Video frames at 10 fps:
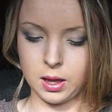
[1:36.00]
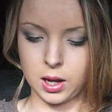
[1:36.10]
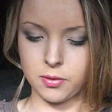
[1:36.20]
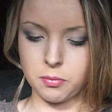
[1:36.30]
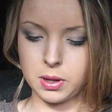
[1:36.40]

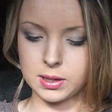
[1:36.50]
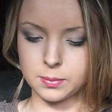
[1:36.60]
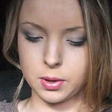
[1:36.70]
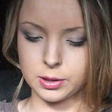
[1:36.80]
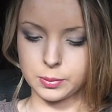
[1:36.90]
11 minutes
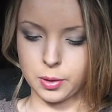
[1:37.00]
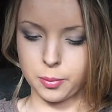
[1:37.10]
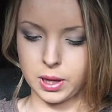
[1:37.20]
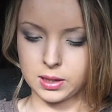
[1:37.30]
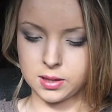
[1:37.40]
might as well
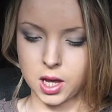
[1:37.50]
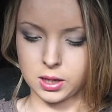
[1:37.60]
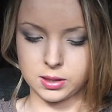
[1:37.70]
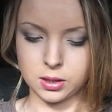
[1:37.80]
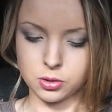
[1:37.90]
be
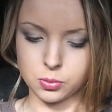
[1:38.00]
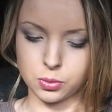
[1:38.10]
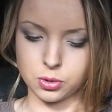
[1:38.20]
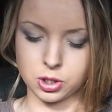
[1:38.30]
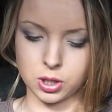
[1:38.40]
eternity
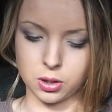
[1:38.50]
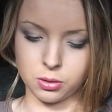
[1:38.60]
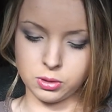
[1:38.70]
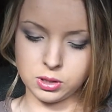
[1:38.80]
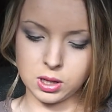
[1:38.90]
underwater.
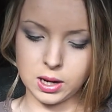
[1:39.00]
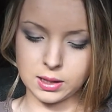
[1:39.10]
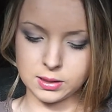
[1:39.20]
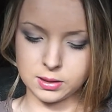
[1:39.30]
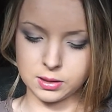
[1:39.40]
According to the
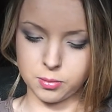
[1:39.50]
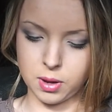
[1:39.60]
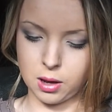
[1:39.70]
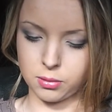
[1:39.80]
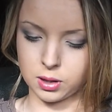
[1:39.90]
lessons from
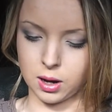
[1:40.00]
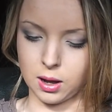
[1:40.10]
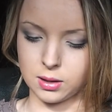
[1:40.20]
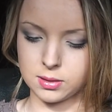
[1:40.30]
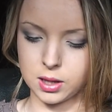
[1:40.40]
health
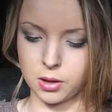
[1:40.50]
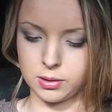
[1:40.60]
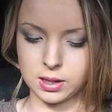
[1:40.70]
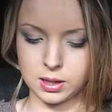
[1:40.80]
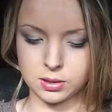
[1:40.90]
class, it
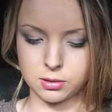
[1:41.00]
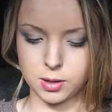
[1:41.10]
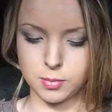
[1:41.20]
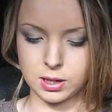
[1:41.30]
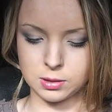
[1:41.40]
only takes
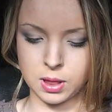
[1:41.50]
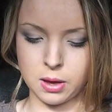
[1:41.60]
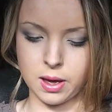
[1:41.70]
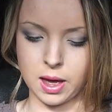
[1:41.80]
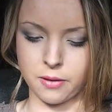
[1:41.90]
3 minutes
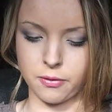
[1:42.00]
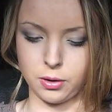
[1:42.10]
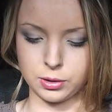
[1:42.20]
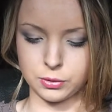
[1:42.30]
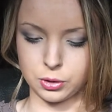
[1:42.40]
without air for
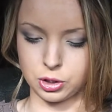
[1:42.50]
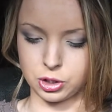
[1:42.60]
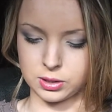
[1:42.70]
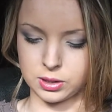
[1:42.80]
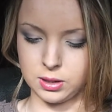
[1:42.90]
loss of
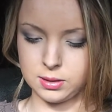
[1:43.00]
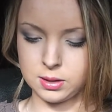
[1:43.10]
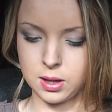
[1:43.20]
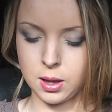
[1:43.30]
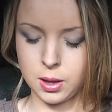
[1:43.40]

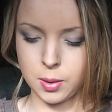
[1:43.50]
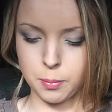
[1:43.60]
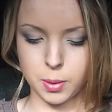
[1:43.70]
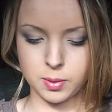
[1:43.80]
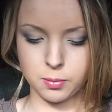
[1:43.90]
consciousness.
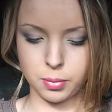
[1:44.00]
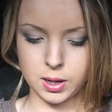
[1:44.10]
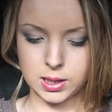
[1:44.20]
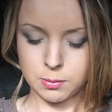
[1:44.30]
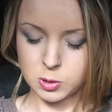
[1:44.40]
Permanent
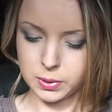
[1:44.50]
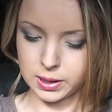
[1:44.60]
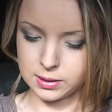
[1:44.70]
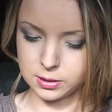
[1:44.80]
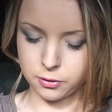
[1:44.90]
brain damage
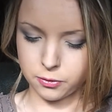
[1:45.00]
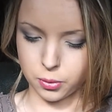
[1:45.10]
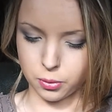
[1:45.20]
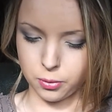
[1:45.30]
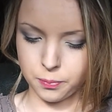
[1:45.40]
begins at
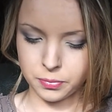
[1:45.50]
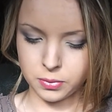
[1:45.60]
4